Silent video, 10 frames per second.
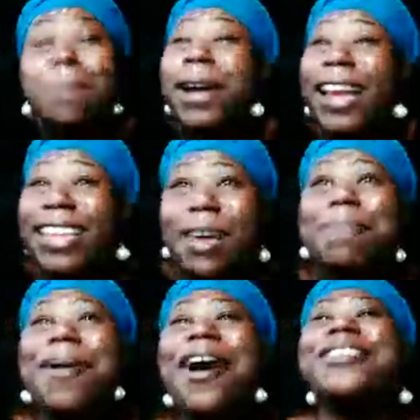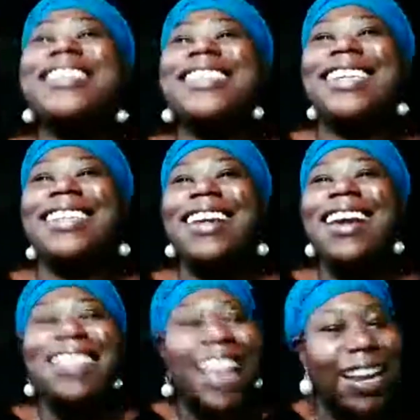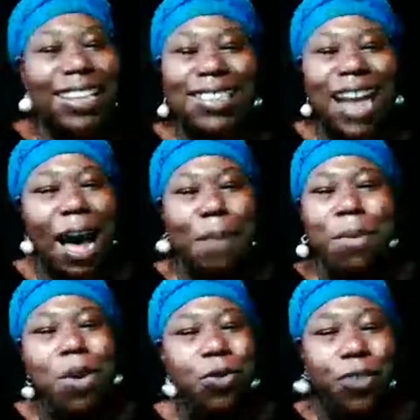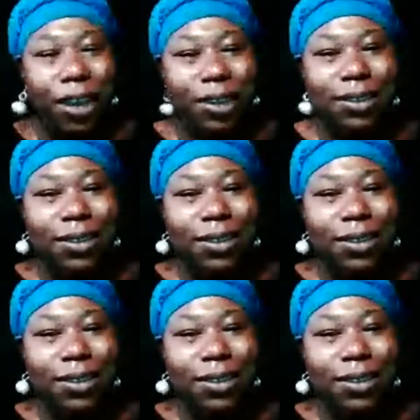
But as a person that is not moving,